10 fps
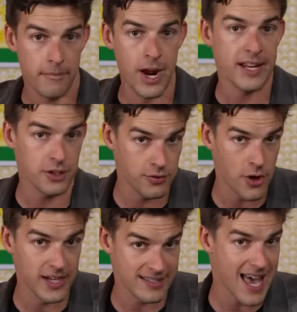Right? You
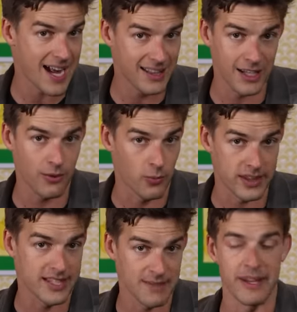know exactly
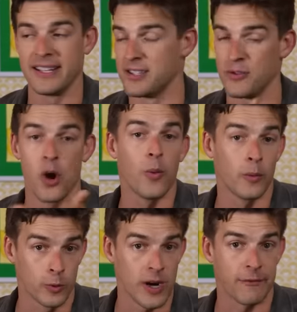what this means. You know
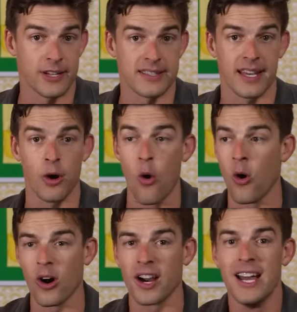what we're referencing.
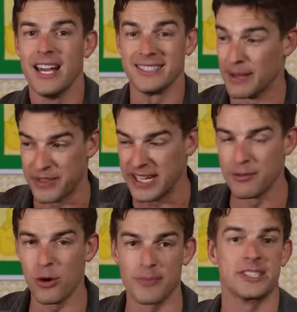Or it's something
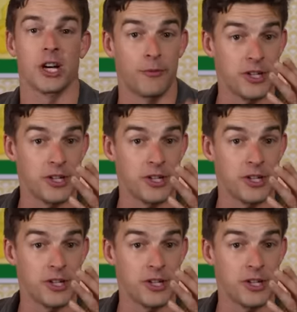even more obscure if we